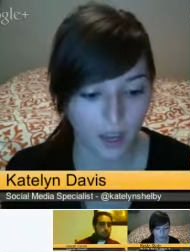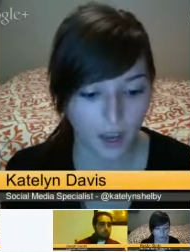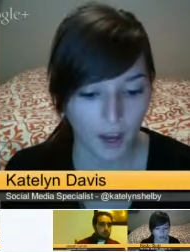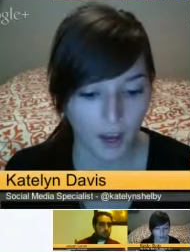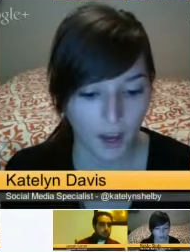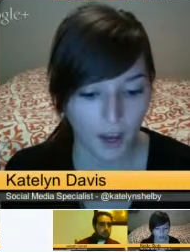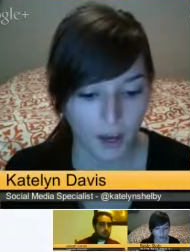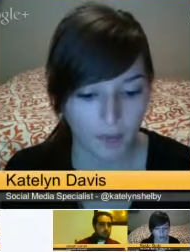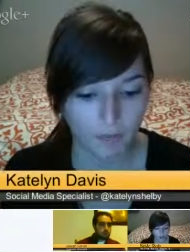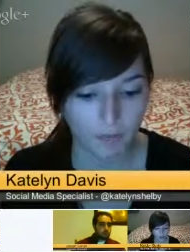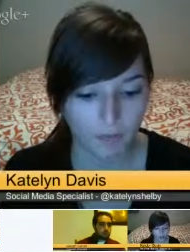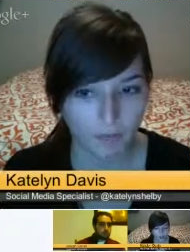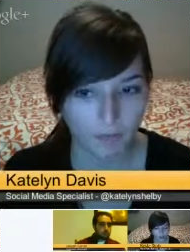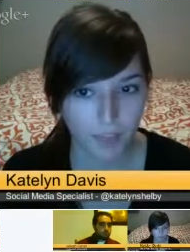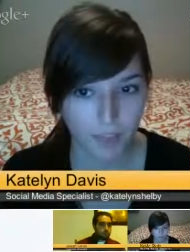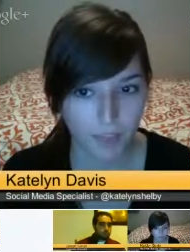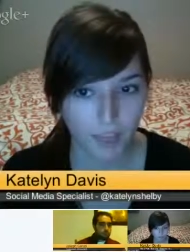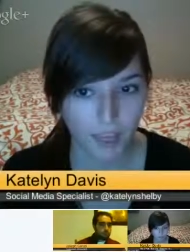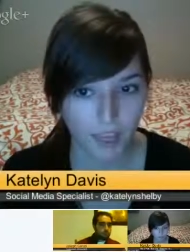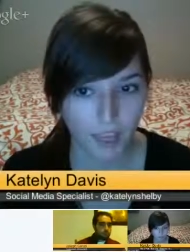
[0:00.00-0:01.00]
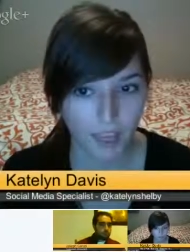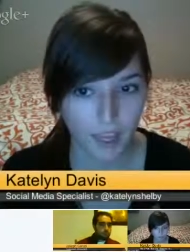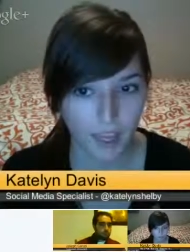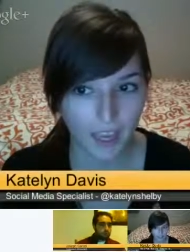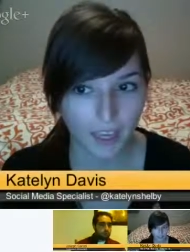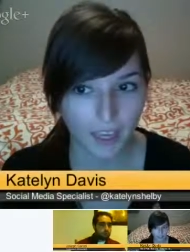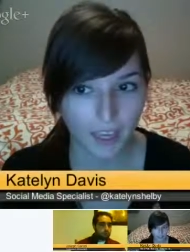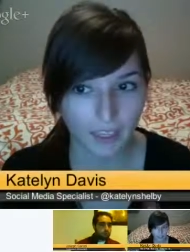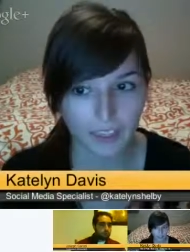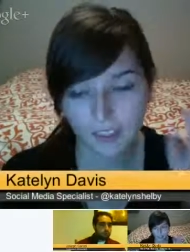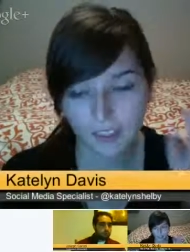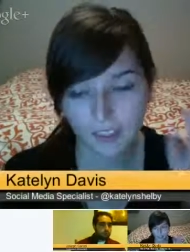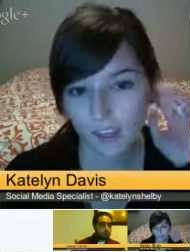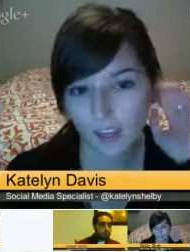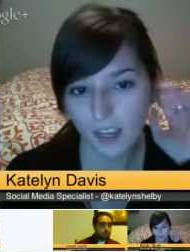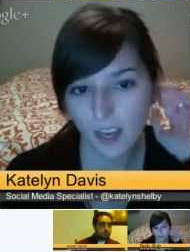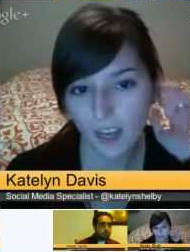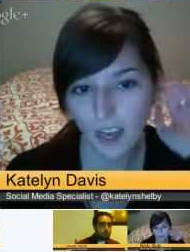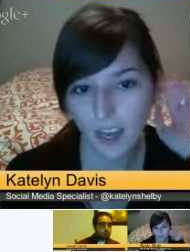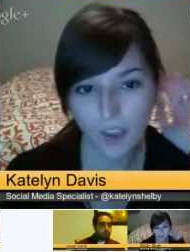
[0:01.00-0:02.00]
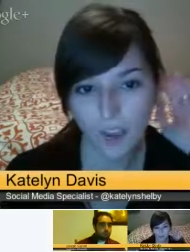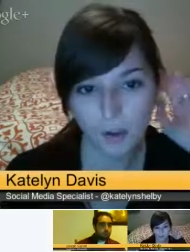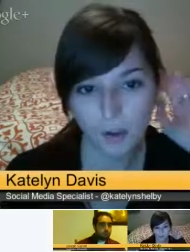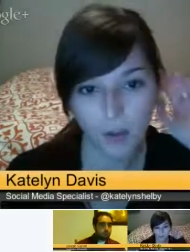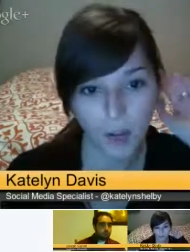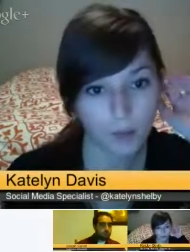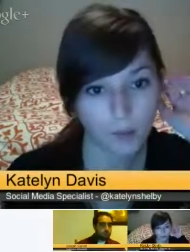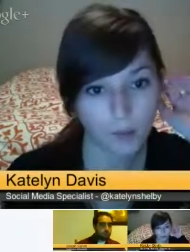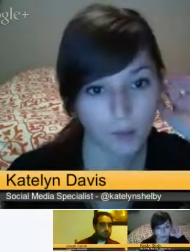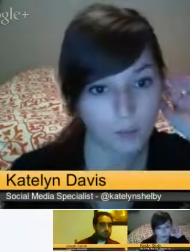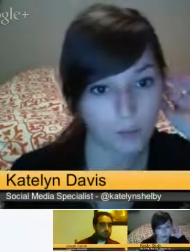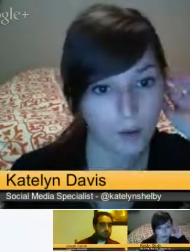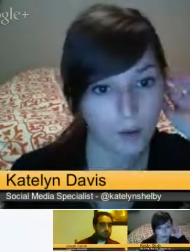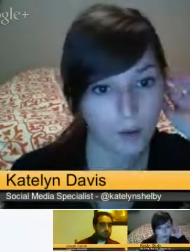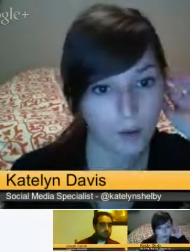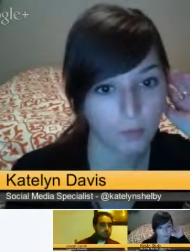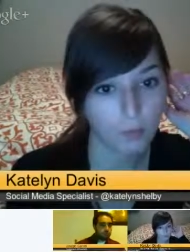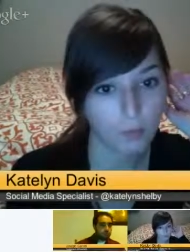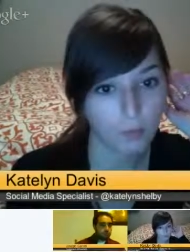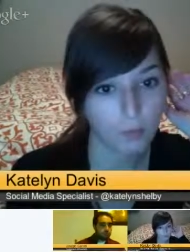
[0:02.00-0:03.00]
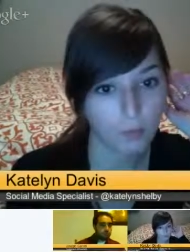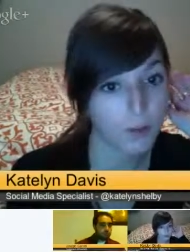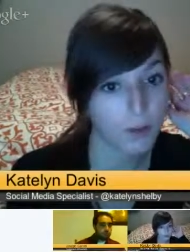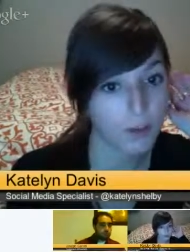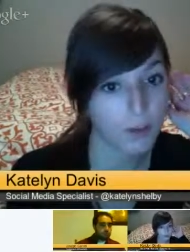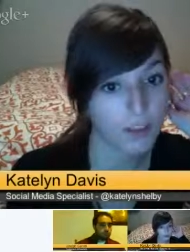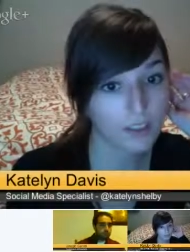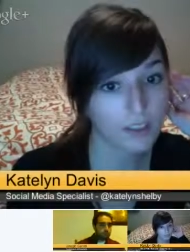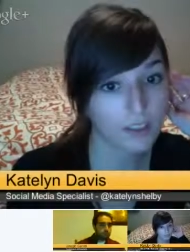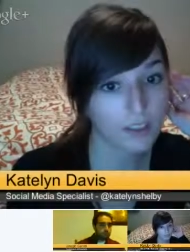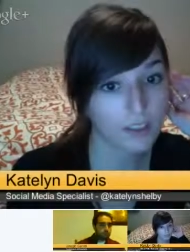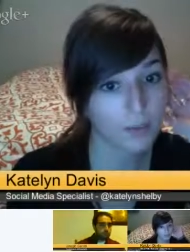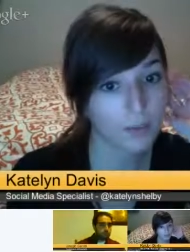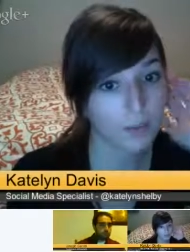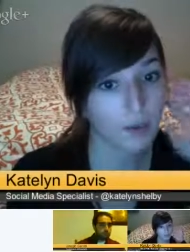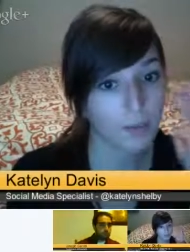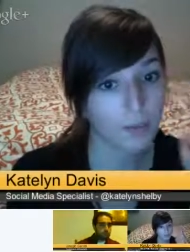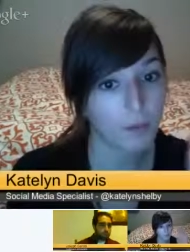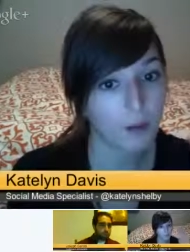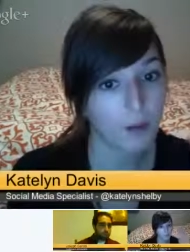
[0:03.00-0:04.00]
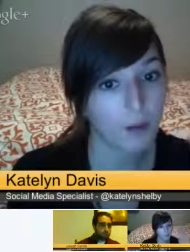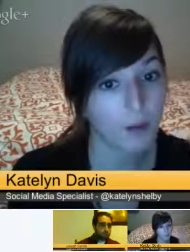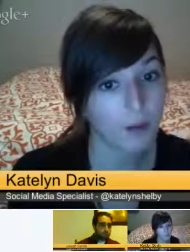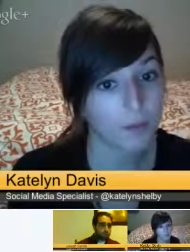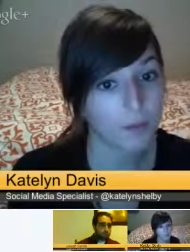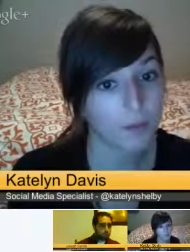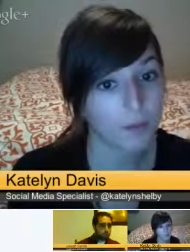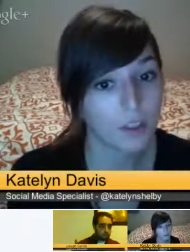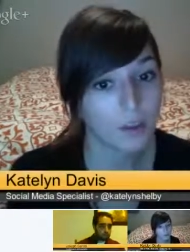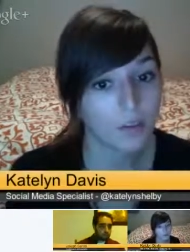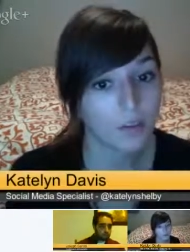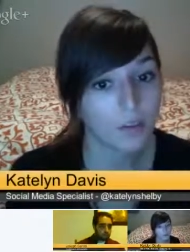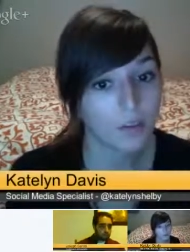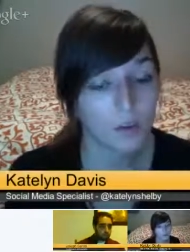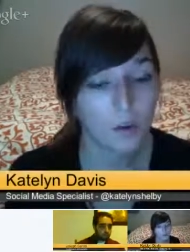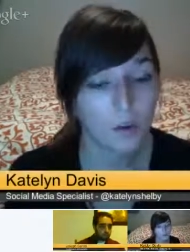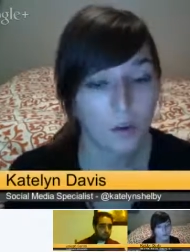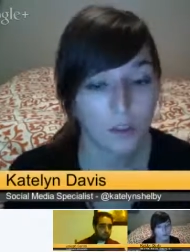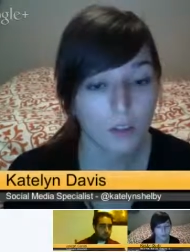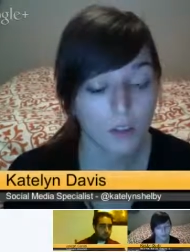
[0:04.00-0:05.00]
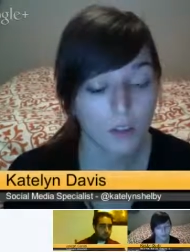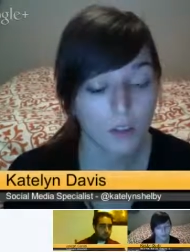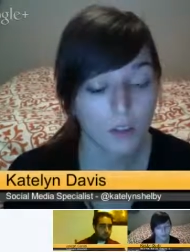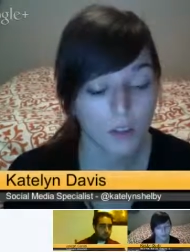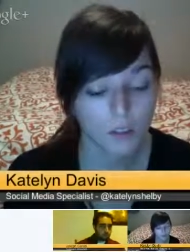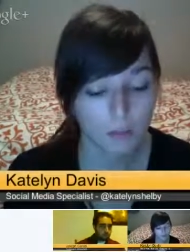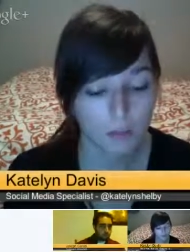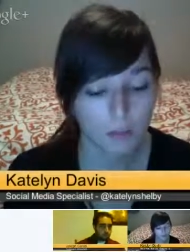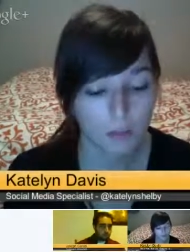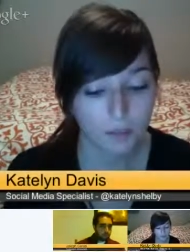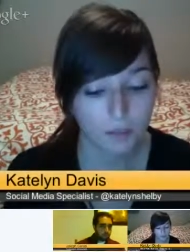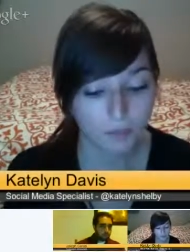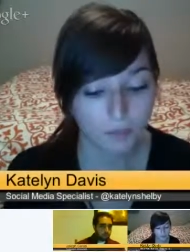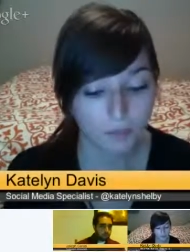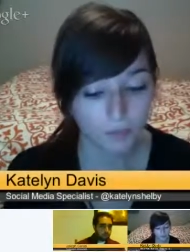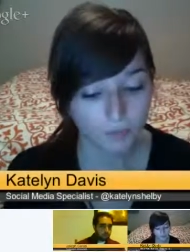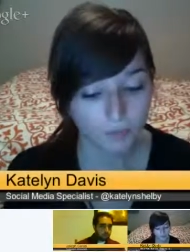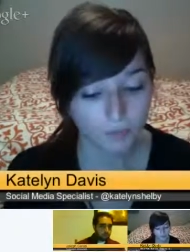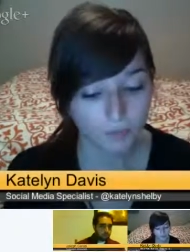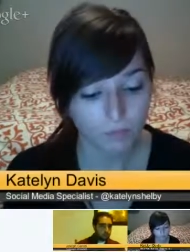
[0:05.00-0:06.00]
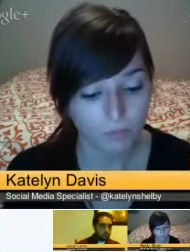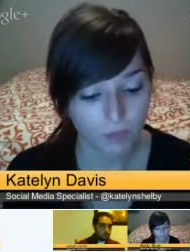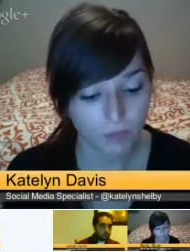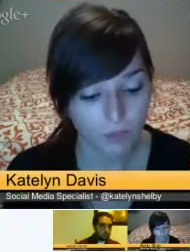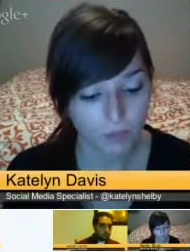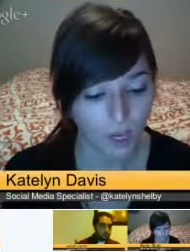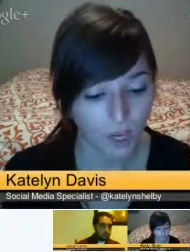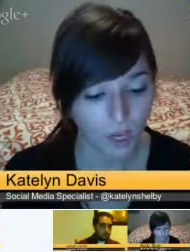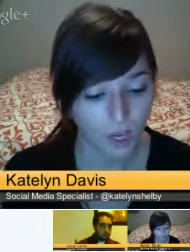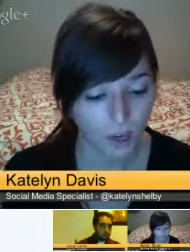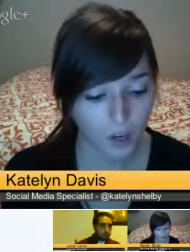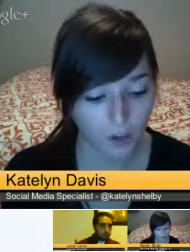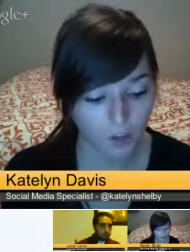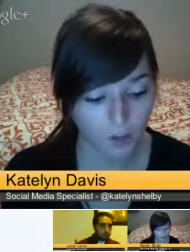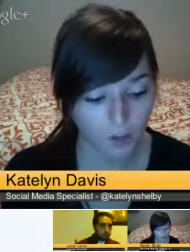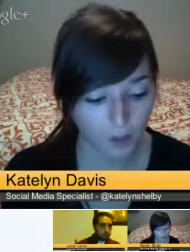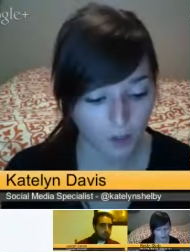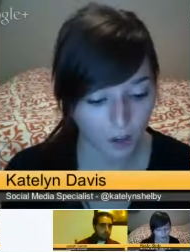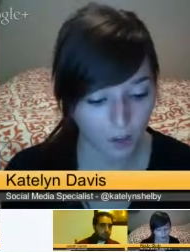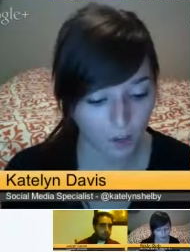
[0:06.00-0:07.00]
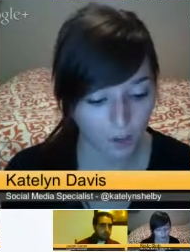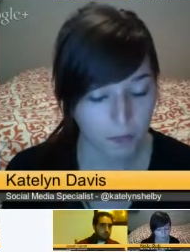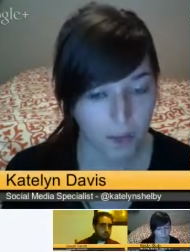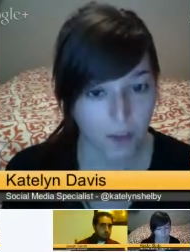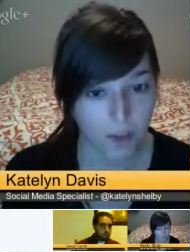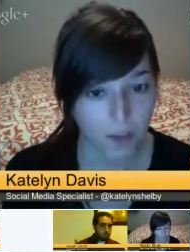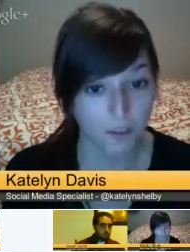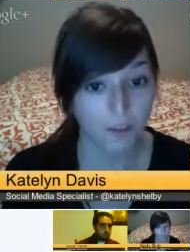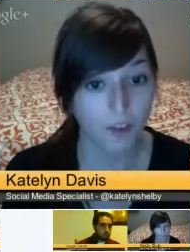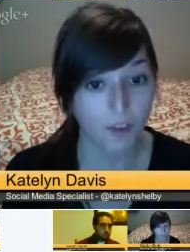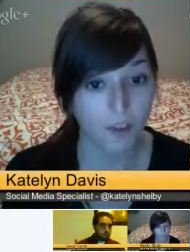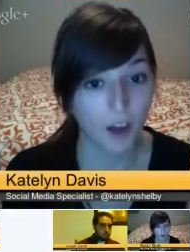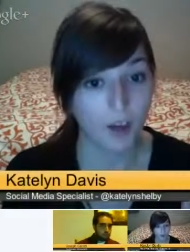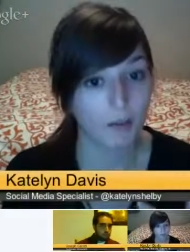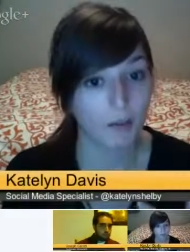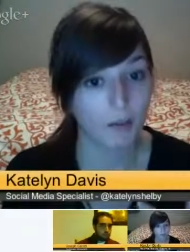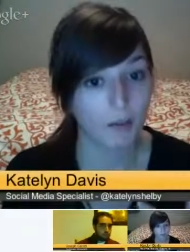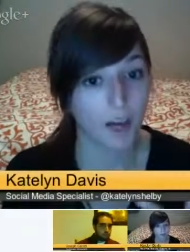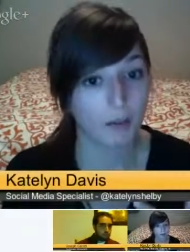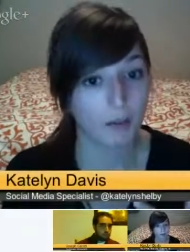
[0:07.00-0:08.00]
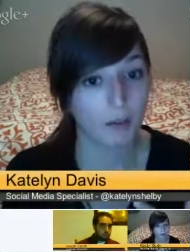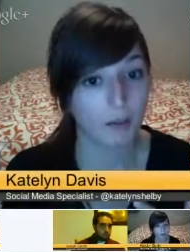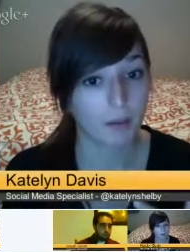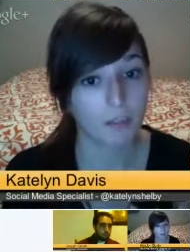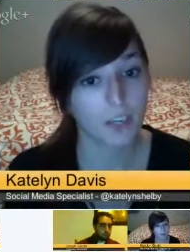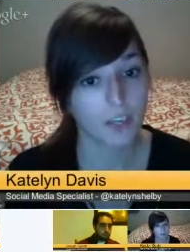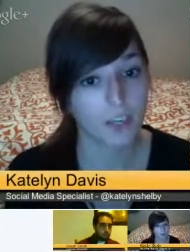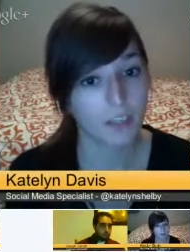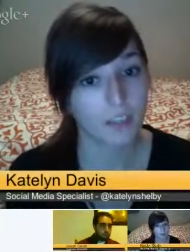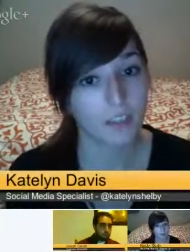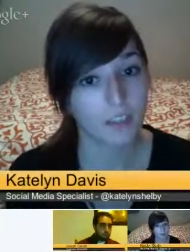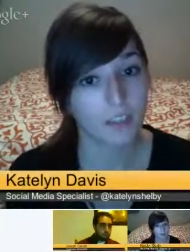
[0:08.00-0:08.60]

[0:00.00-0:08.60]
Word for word: and I, I um, wrote about this on my blog, but there was a whole exhibit of um, found objects